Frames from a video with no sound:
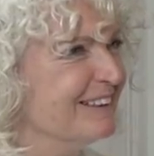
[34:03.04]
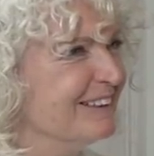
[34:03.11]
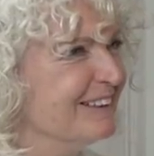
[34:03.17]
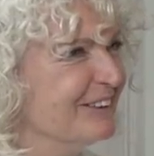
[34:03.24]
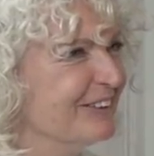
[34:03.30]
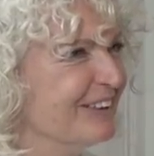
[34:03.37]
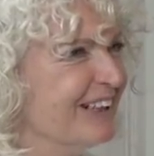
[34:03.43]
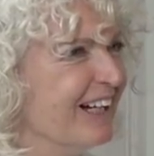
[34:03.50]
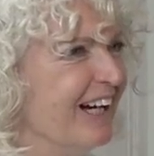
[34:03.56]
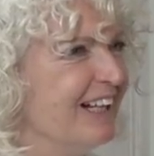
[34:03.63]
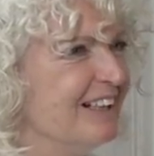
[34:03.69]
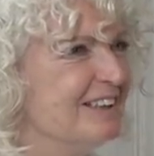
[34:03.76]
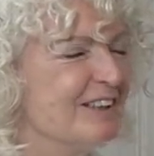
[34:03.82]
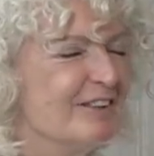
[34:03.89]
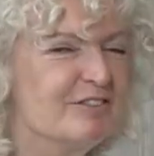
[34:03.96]
and all
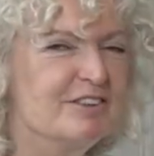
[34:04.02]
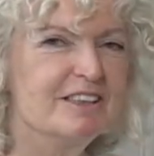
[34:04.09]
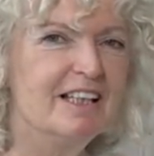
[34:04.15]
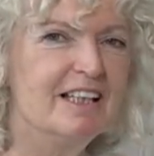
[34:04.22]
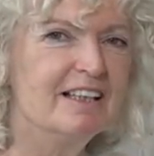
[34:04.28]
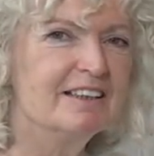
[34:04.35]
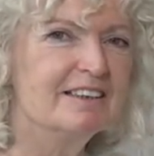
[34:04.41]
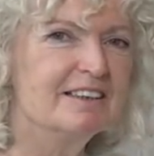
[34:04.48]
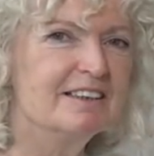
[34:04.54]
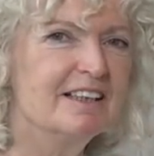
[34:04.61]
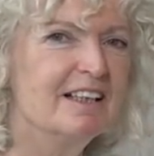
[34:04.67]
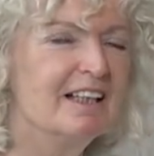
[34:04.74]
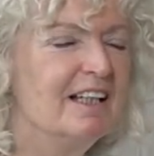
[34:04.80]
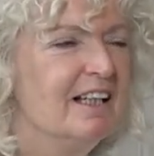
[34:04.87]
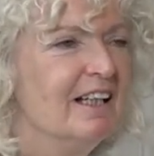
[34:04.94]
kinds of things.
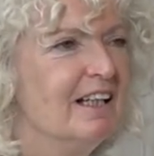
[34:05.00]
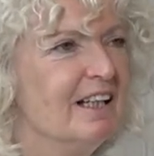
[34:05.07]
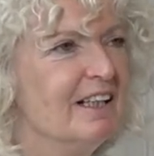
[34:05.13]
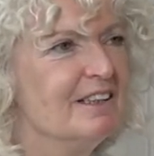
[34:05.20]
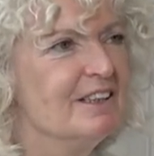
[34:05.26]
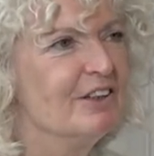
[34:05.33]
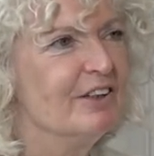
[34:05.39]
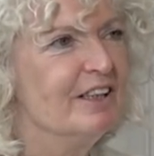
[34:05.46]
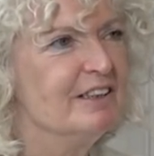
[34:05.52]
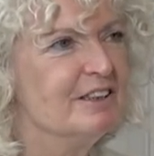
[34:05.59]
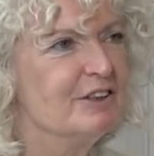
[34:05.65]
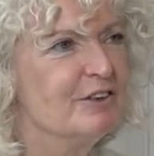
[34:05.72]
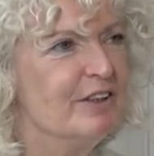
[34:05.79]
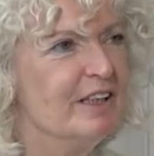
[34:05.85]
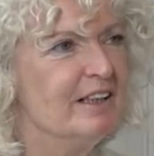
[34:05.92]
So
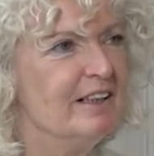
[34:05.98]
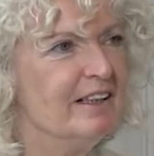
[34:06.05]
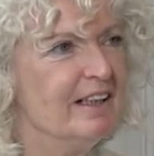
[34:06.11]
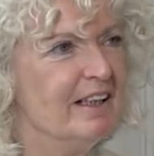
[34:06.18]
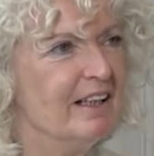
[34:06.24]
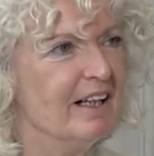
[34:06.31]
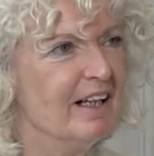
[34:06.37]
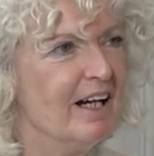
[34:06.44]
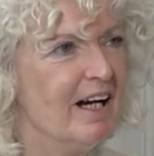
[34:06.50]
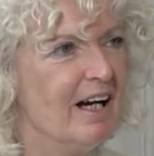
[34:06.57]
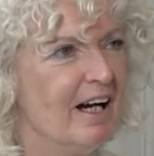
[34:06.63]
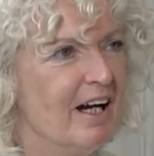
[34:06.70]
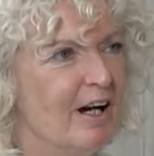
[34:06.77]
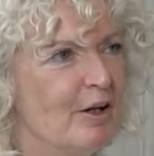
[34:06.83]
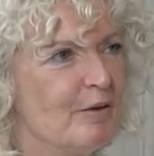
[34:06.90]
it's really,
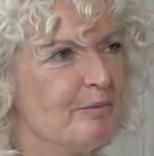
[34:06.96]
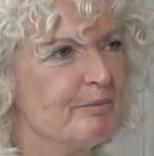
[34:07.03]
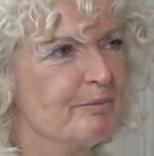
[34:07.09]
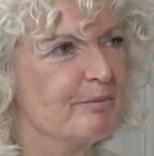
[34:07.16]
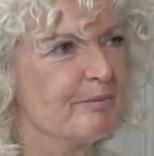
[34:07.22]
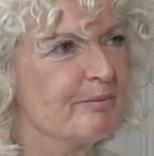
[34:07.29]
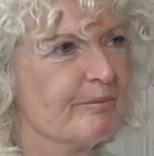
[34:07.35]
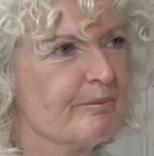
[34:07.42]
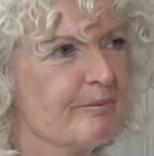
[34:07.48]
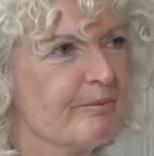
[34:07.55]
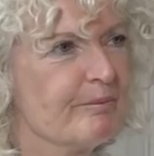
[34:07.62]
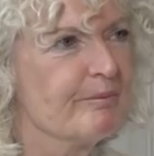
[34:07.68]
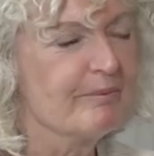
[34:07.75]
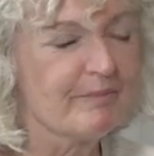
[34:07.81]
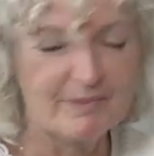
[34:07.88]

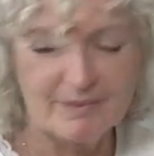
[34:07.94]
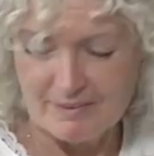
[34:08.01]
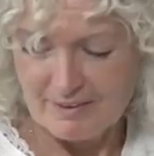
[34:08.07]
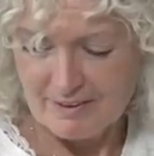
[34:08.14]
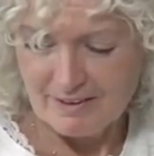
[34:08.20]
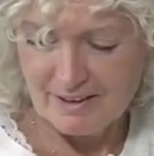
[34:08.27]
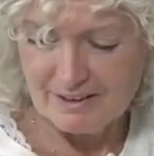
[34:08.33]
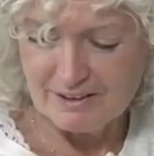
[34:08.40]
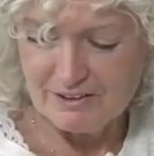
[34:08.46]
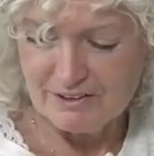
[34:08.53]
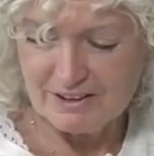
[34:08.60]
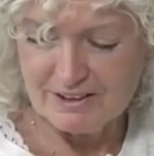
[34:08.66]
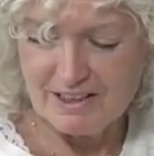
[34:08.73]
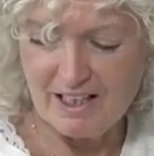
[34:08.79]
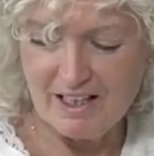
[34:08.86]
as you
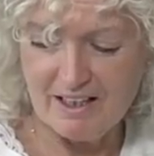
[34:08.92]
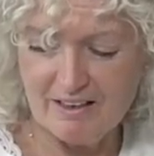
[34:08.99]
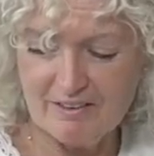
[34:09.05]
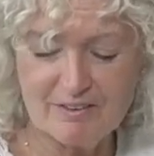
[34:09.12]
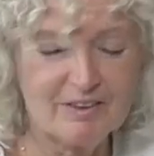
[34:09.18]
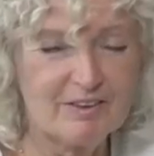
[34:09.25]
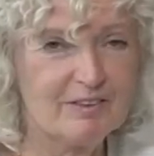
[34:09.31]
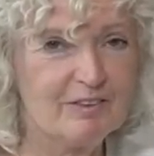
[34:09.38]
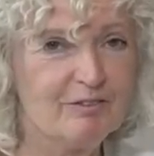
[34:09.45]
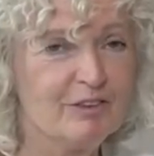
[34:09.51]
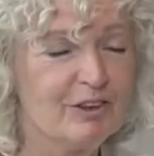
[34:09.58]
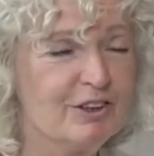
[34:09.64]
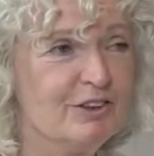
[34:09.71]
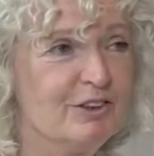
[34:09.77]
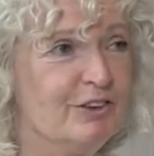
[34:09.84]
say,
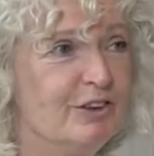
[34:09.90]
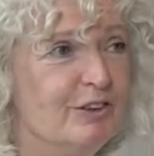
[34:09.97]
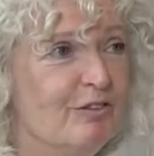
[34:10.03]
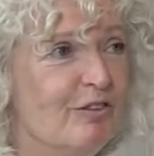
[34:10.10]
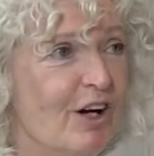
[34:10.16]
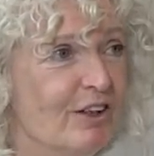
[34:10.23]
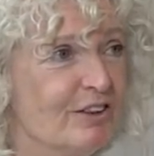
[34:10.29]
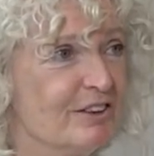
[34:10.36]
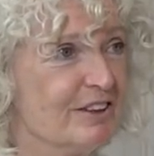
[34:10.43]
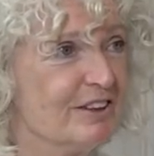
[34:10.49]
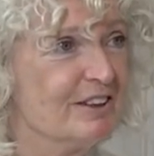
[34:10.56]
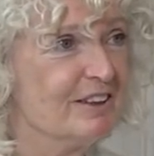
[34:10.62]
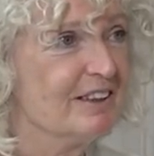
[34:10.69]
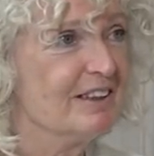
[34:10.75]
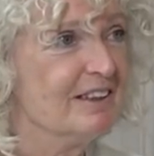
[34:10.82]
what do you want?
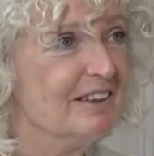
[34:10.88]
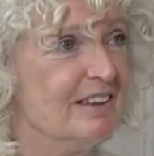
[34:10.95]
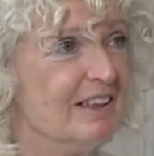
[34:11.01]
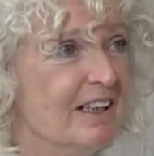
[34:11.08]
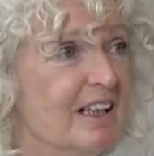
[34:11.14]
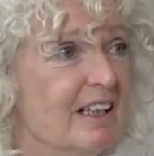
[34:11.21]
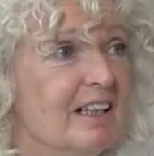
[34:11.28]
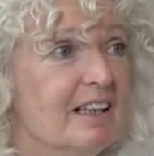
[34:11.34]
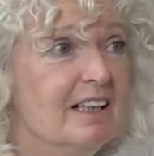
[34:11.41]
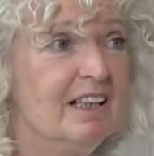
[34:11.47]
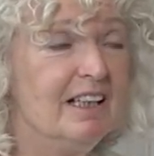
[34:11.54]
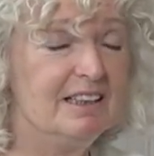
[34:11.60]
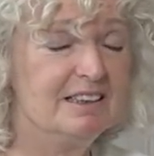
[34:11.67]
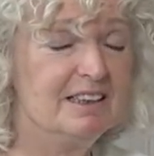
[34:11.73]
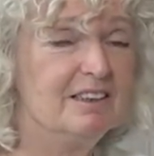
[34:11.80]
Yeah.
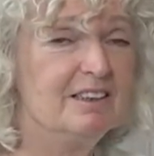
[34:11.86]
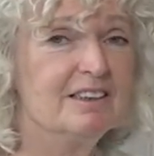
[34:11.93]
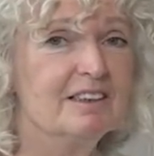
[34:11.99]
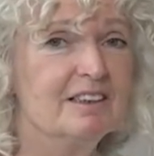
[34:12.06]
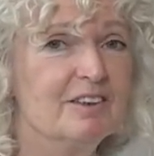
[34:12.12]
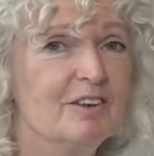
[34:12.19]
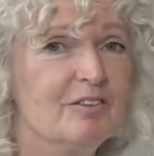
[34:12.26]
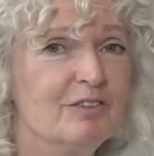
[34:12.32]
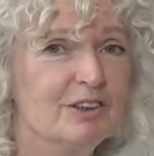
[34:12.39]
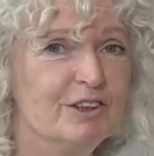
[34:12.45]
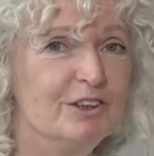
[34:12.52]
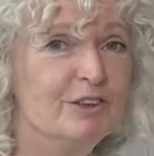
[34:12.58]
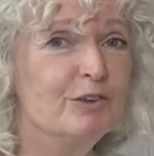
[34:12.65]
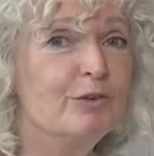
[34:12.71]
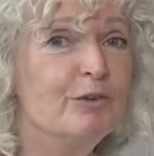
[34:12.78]
Is it
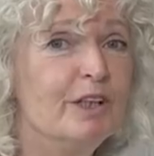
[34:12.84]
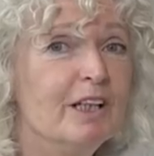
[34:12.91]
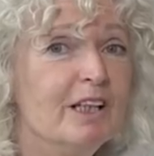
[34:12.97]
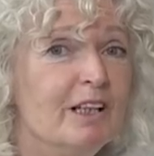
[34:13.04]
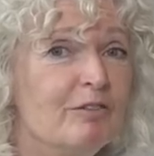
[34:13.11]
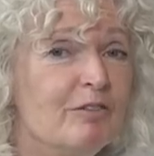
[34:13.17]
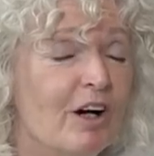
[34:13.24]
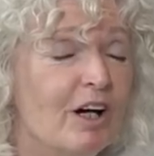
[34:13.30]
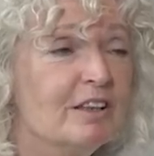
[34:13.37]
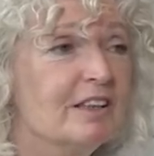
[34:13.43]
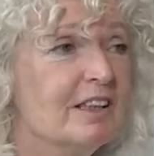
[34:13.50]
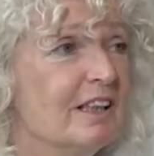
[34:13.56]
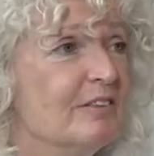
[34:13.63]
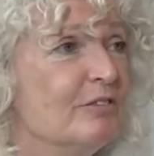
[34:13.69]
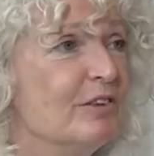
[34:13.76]
what you really want,
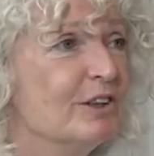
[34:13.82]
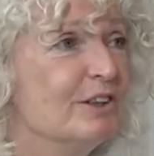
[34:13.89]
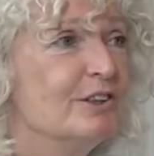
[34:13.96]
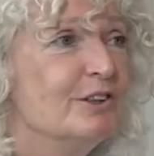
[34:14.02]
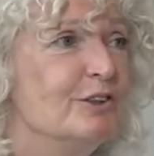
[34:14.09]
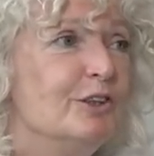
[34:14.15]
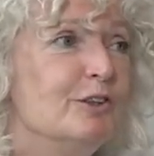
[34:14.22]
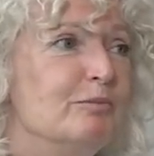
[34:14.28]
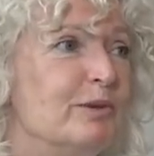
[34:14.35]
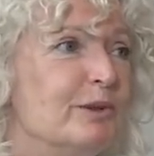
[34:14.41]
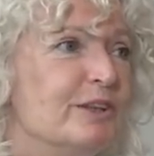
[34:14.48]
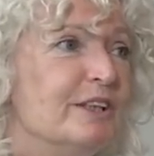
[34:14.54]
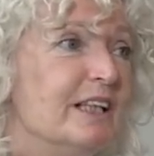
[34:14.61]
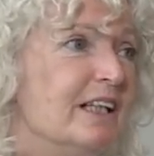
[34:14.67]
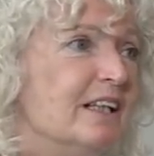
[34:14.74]
and what do you
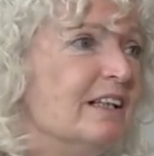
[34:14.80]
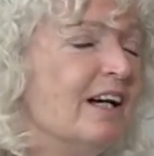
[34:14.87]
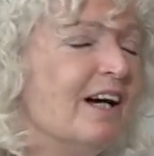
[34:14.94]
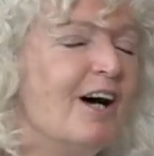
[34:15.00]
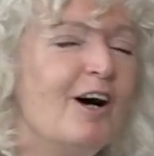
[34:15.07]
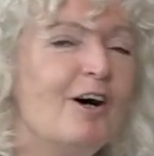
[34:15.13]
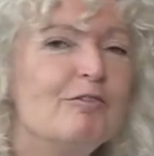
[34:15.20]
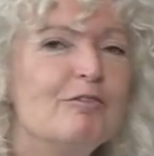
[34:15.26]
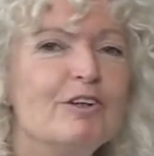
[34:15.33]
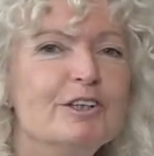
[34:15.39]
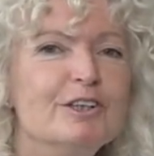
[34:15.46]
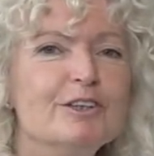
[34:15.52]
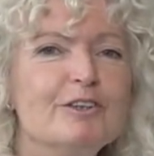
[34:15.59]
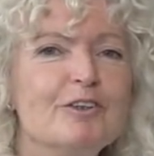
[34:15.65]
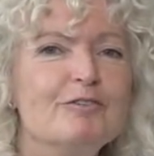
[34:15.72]
put in?
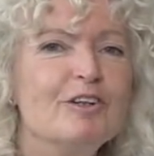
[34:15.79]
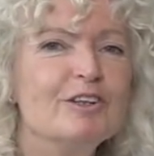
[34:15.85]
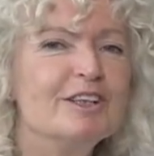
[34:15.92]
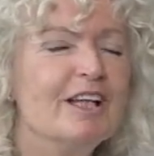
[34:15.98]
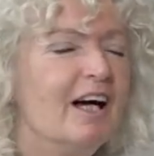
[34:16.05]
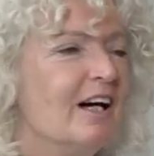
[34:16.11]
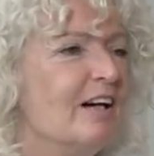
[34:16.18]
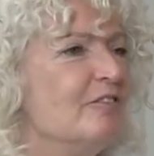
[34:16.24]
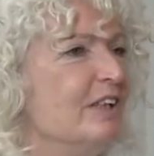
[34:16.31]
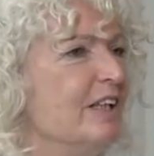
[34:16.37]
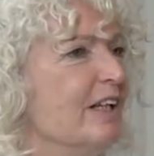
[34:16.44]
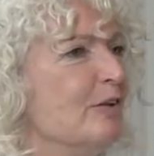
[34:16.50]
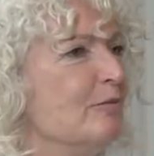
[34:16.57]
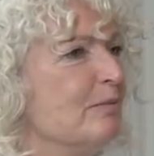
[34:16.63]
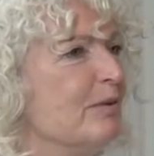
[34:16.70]
What are
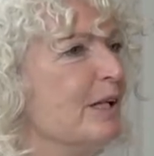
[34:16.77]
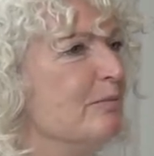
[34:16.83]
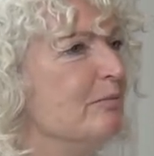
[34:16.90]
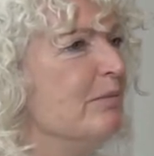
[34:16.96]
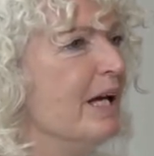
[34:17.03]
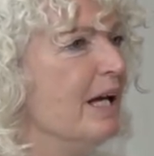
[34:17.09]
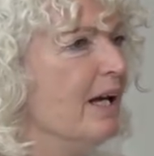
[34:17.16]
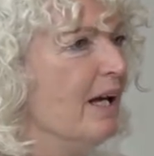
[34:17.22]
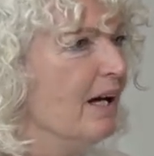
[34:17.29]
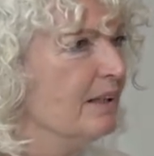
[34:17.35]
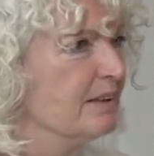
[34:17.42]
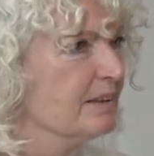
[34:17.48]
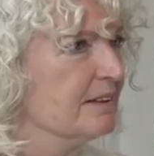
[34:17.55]
we prepared